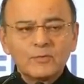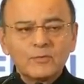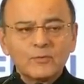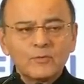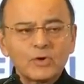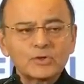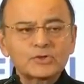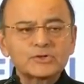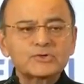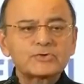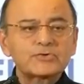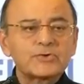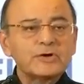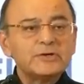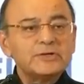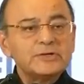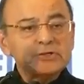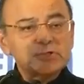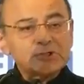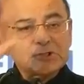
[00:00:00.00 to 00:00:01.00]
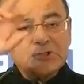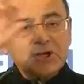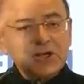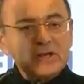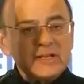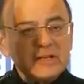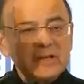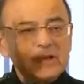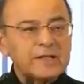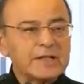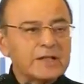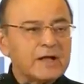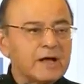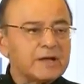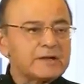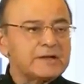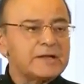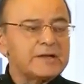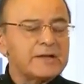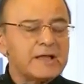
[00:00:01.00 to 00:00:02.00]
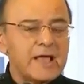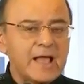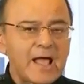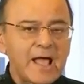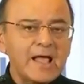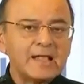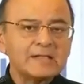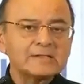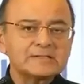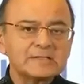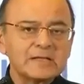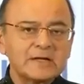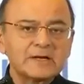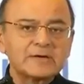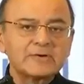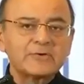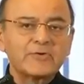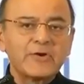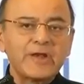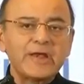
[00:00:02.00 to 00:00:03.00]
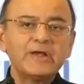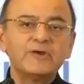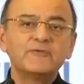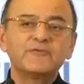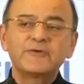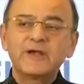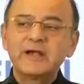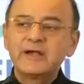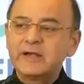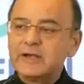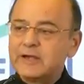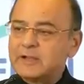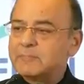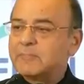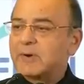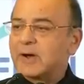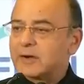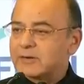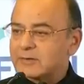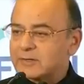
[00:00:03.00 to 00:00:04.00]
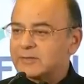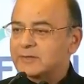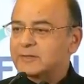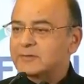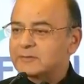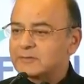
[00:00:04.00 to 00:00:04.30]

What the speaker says: was traditionally regarded as a trade-friendly party.